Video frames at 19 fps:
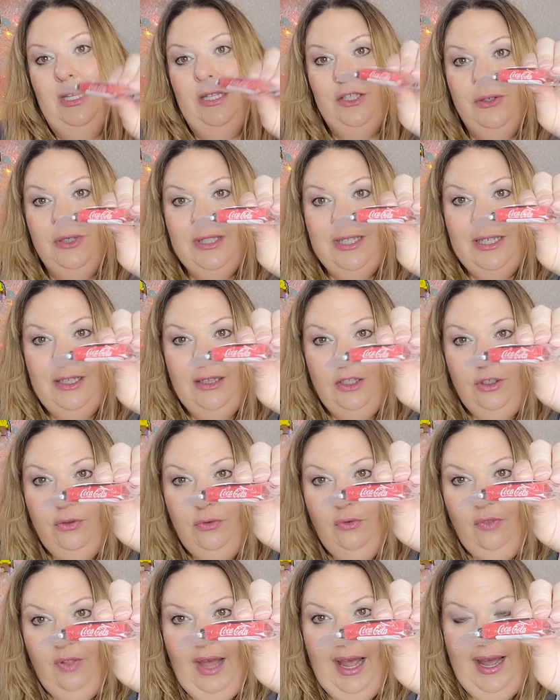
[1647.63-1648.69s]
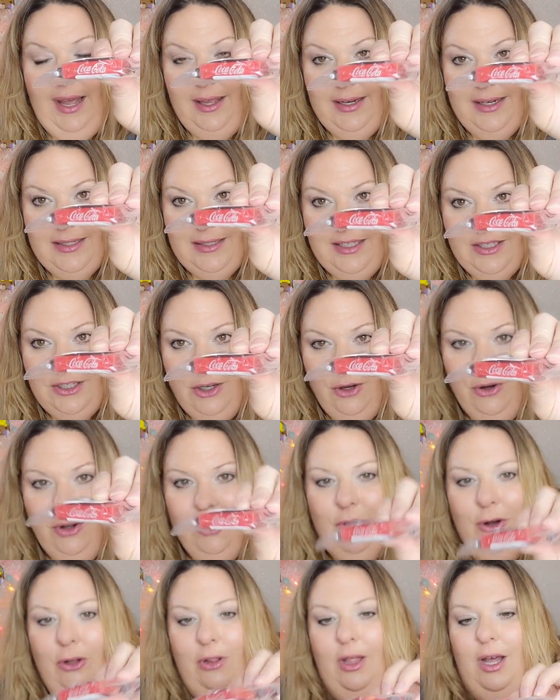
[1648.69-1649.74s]
And so it's like a little flat, and it says
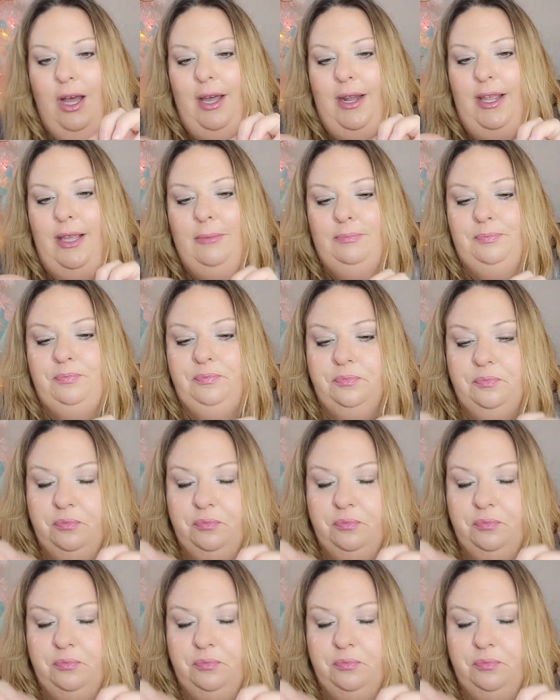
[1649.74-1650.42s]
Coca-Cola on it,